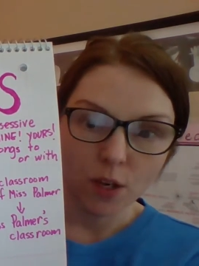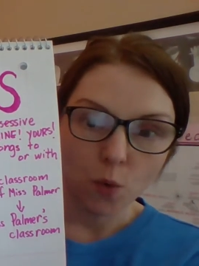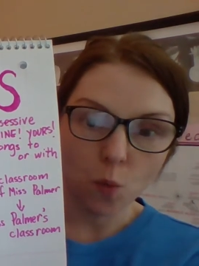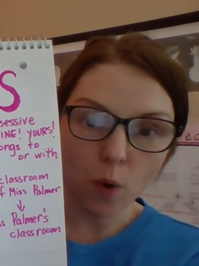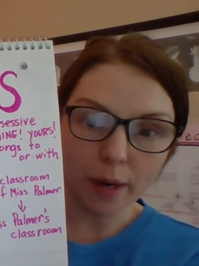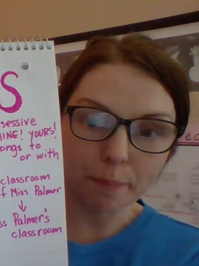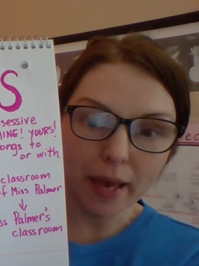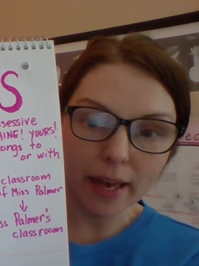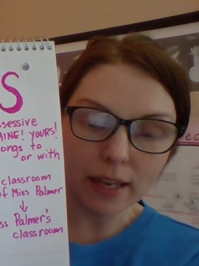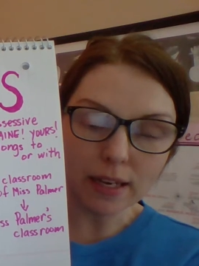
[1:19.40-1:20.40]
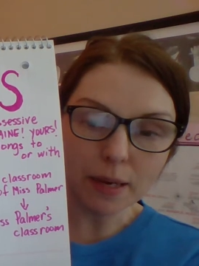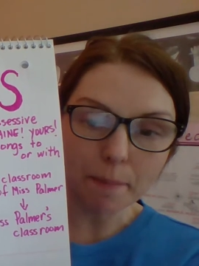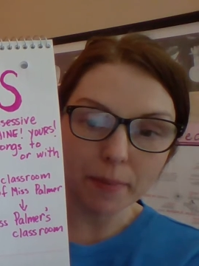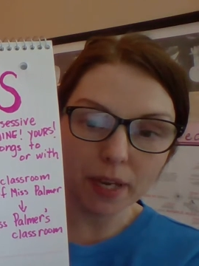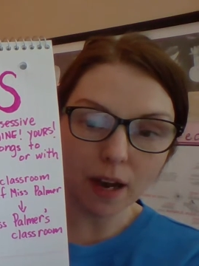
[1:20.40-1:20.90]
One pen
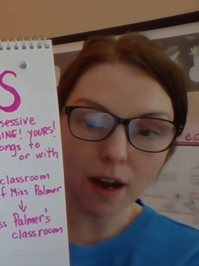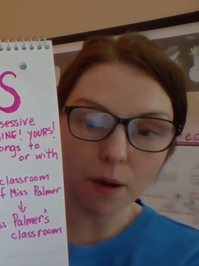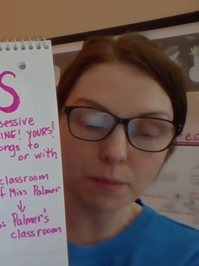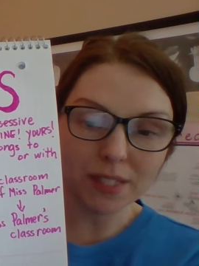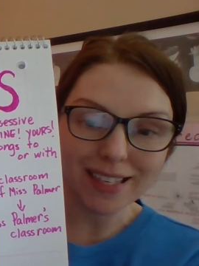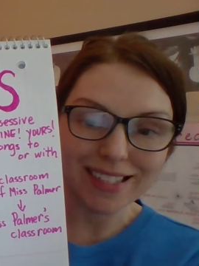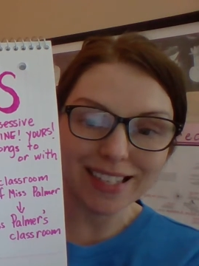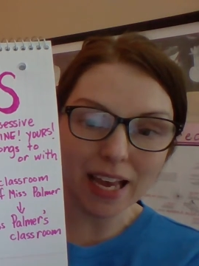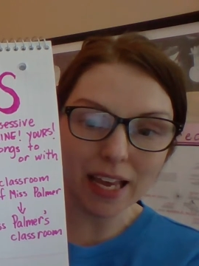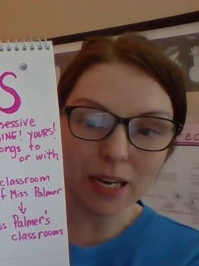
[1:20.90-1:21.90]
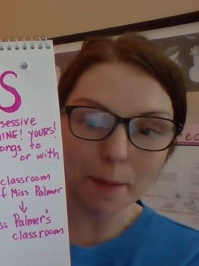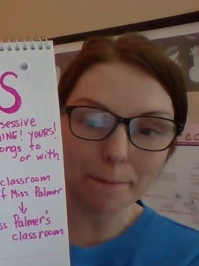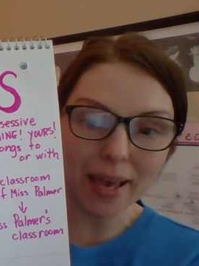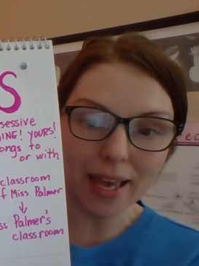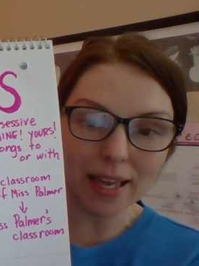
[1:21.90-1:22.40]
becomes 10
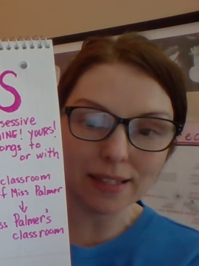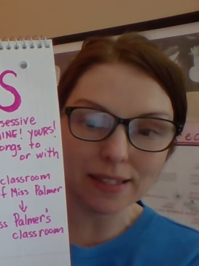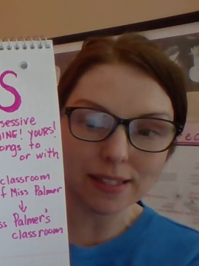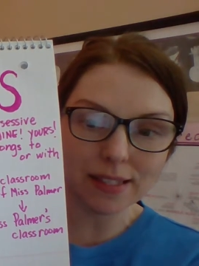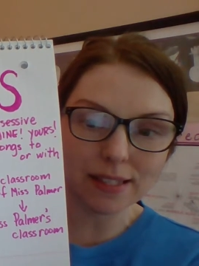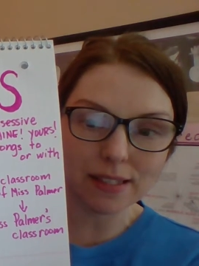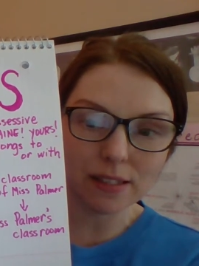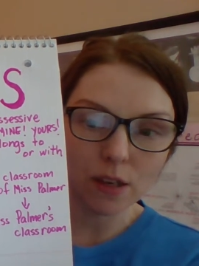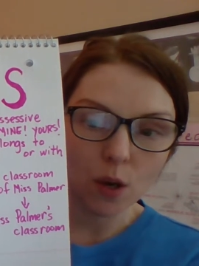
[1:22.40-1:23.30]
pens.